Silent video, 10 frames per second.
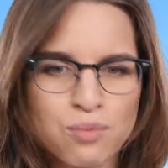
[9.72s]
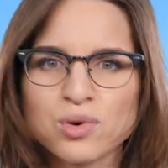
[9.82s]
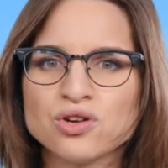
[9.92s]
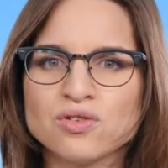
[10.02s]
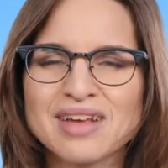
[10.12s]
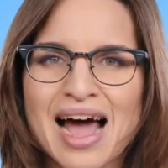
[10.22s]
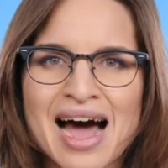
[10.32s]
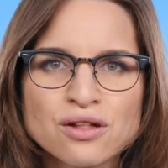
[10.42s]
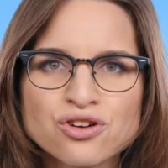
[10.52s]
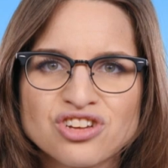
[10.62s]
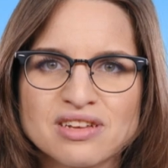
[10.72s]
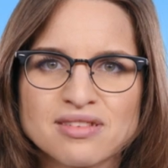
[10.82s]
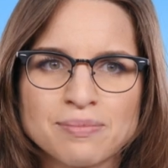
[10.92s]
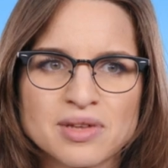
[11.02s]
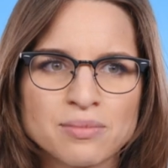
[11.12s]
from reduced allergy
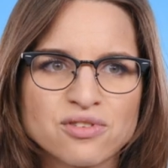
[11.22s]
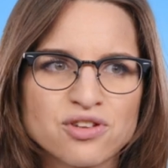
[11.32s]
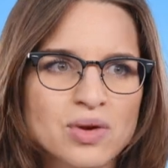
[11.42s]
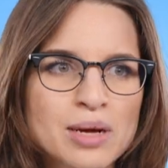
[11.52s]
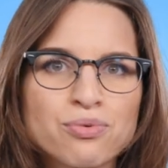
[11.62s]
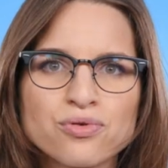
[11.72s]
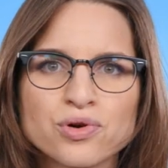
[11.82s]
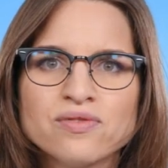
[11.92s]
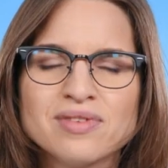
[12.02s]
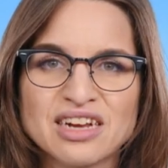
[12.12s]
symptoms to improved